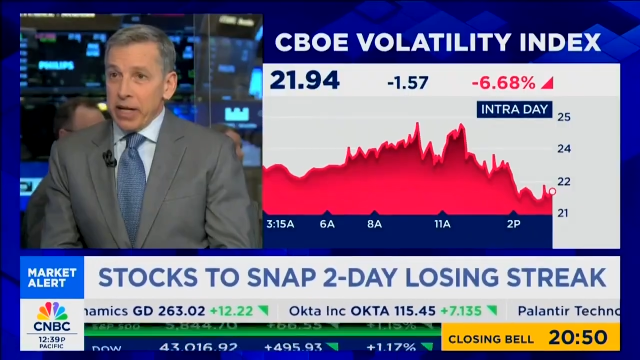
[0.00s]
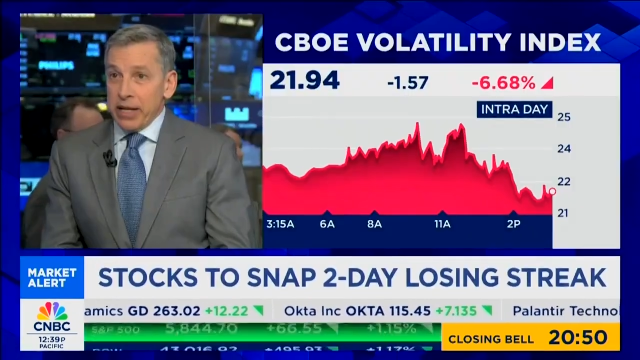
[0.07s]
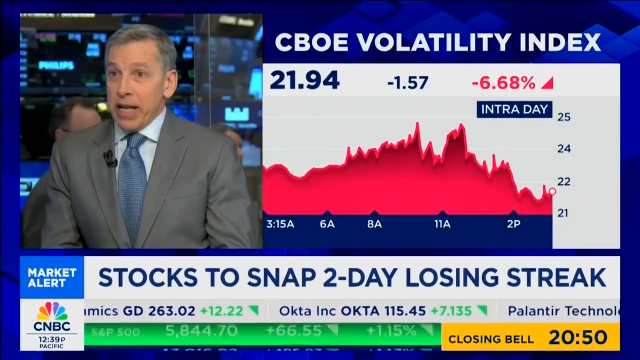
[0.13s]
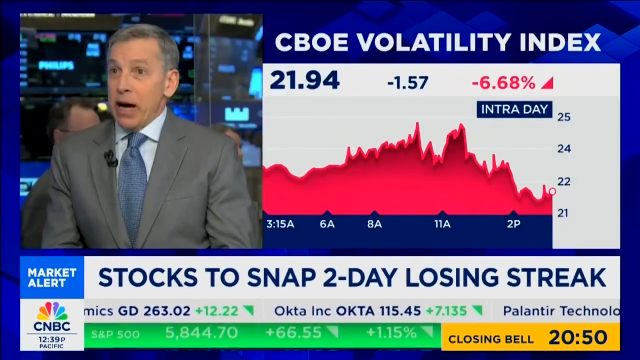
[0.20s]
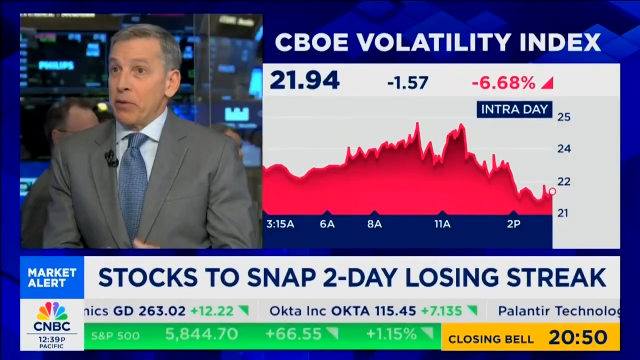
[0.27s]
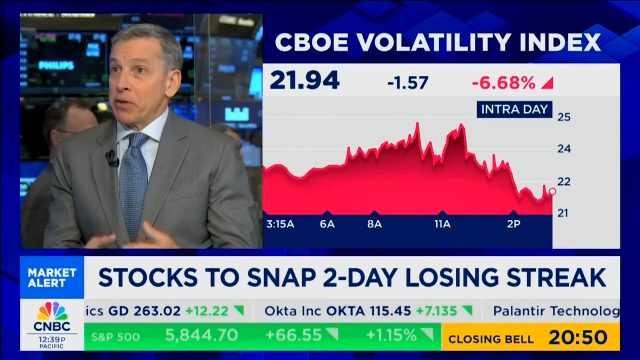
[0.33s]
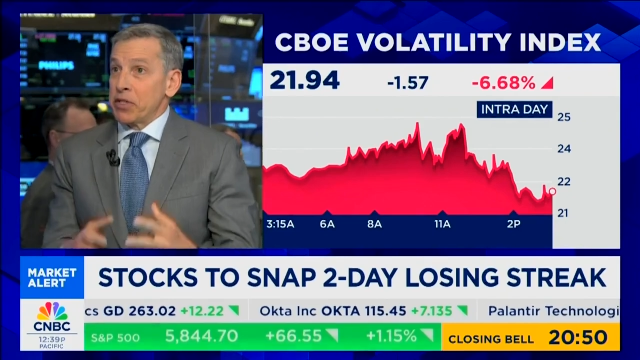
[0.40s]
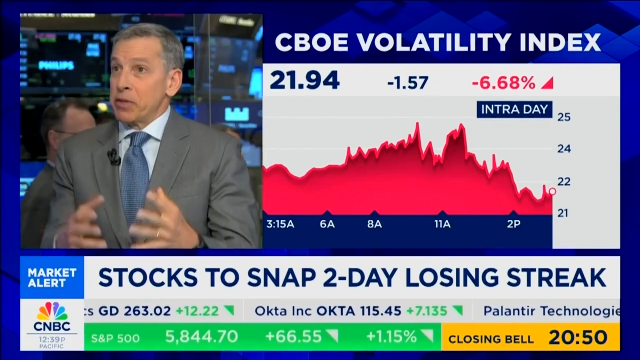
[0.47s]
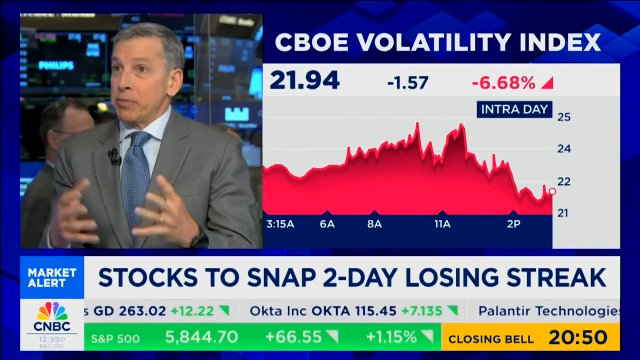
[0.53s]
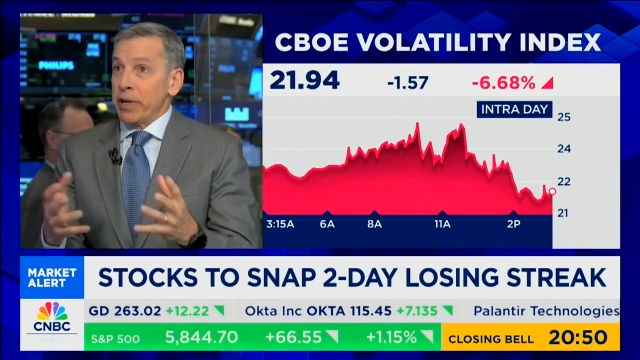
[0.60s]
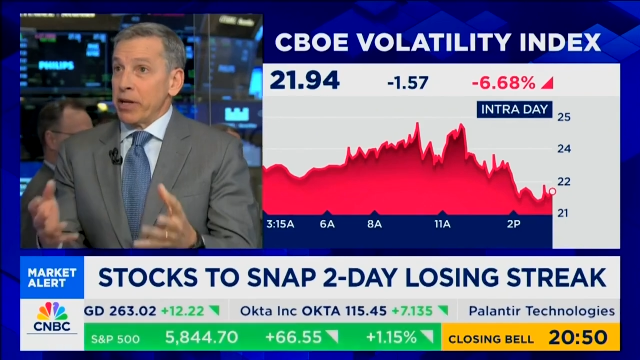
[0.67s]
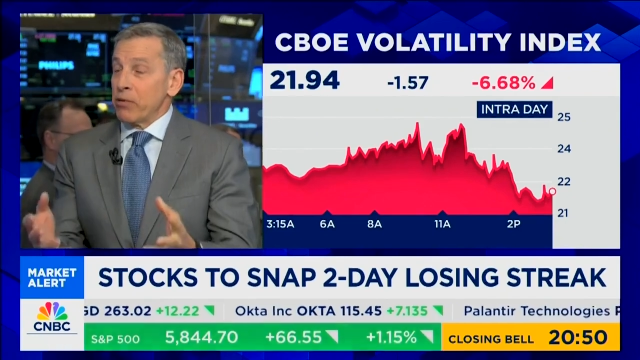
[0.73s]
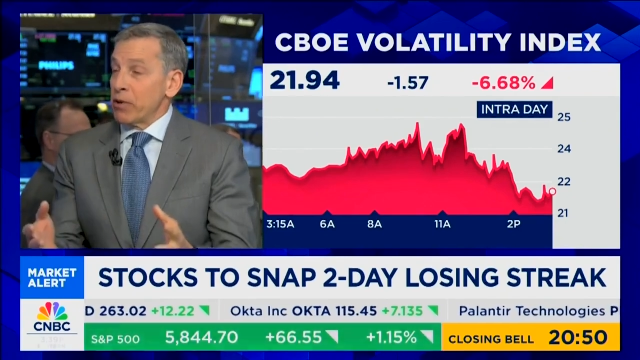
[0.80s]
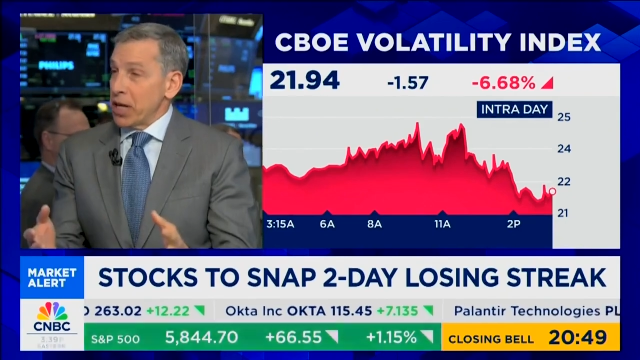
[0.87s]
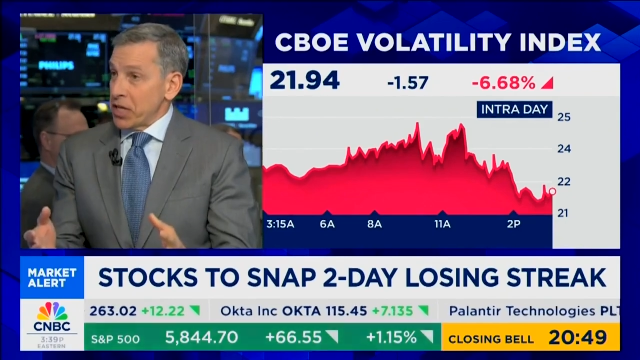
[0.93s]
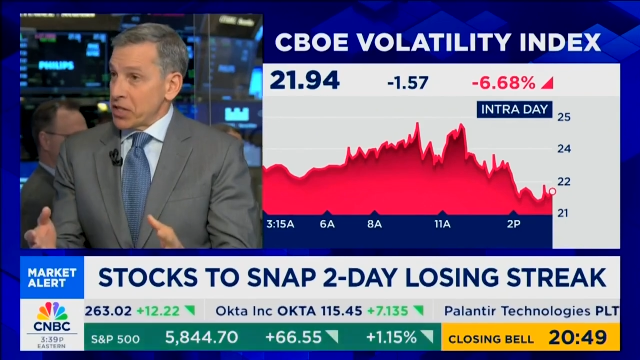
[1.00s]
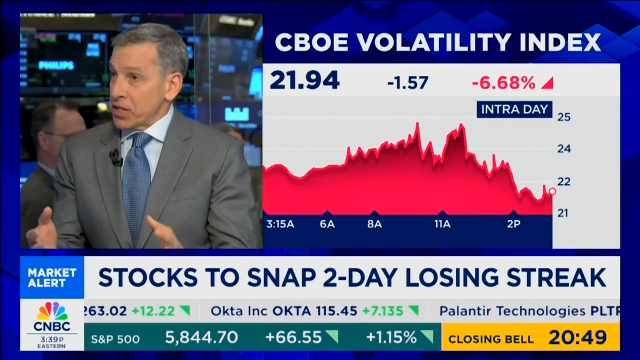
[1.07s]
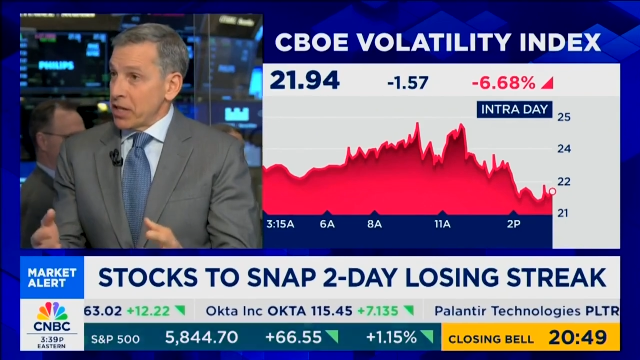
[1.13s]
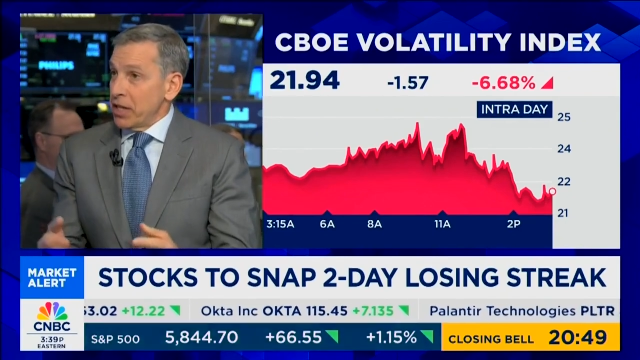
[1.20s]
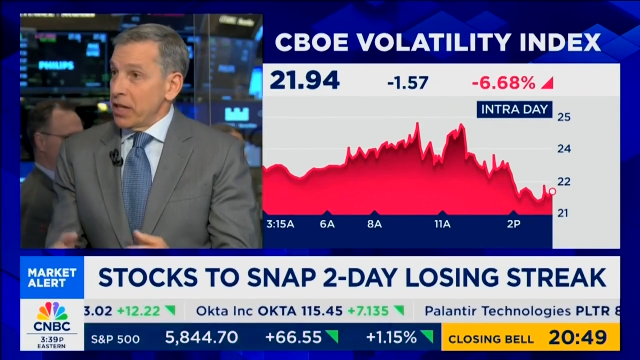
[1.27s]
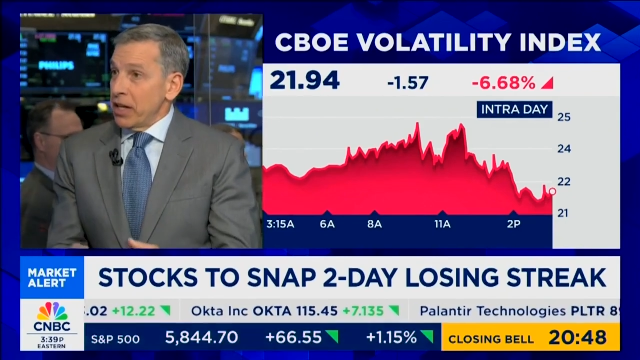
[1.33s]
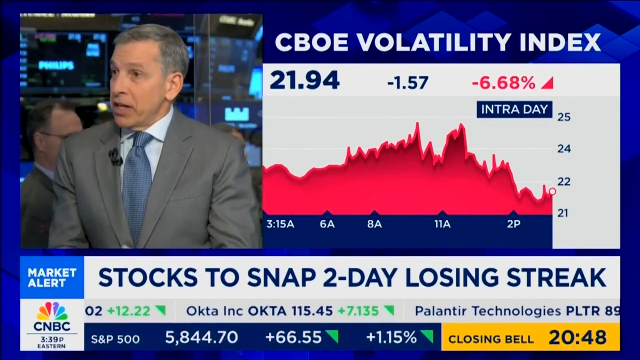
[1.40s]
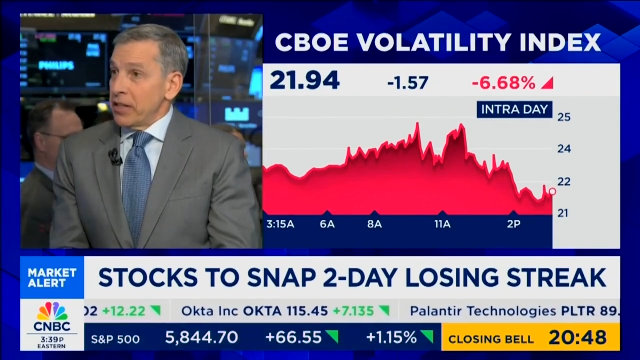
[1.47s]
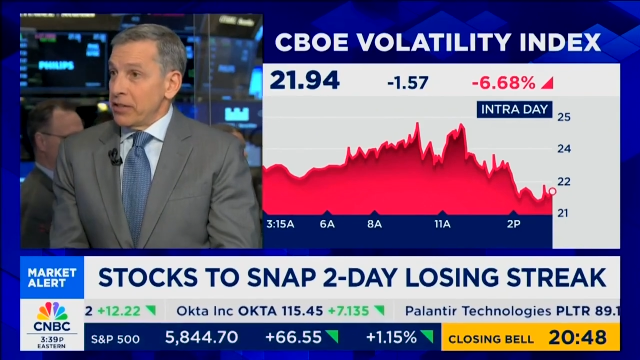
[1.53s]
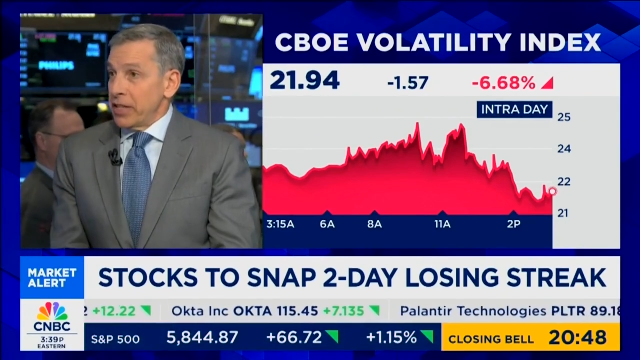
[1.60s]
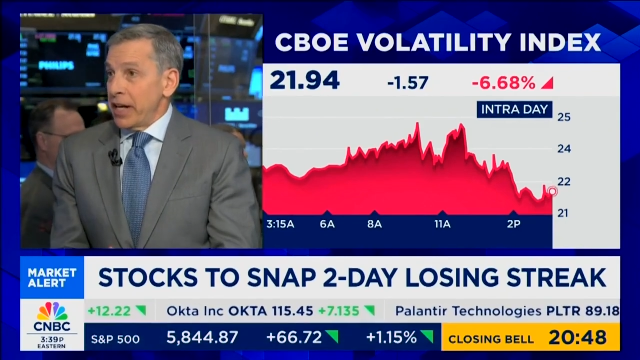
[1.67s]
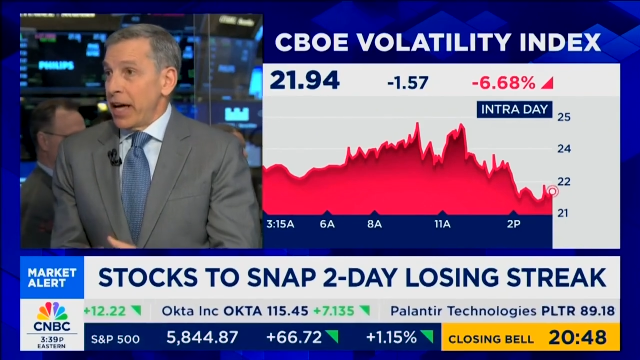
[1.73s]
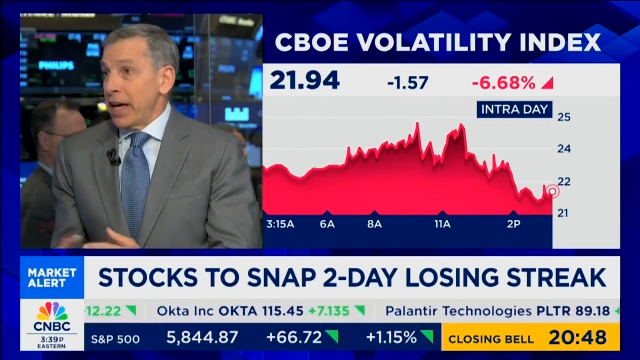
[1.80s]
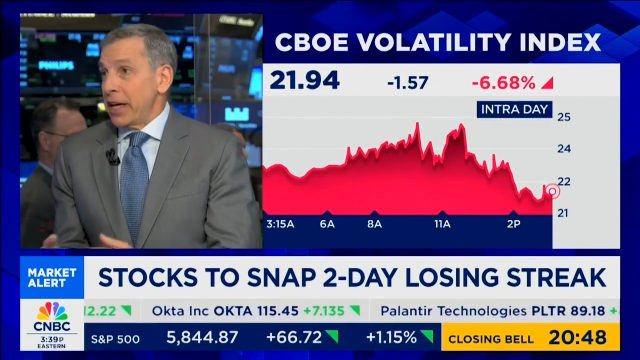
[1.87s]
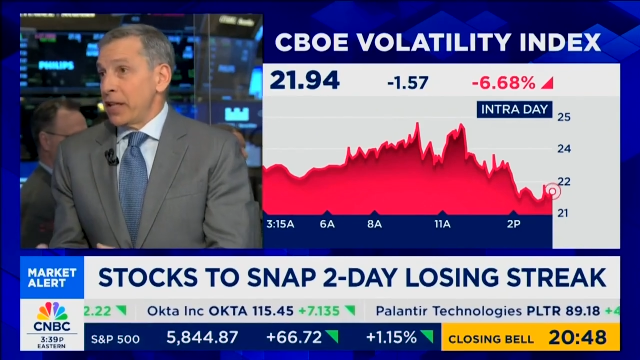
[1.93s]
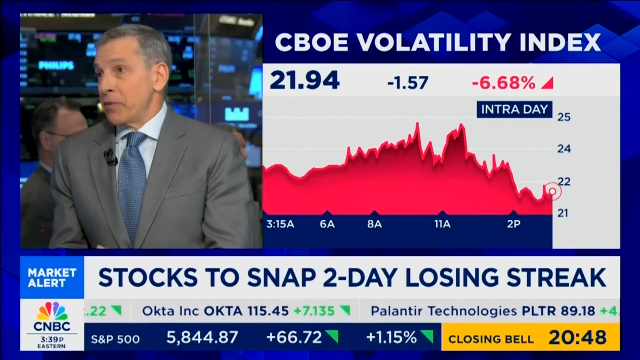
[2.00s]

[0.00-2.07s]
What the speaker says: and that was the big risk. Today,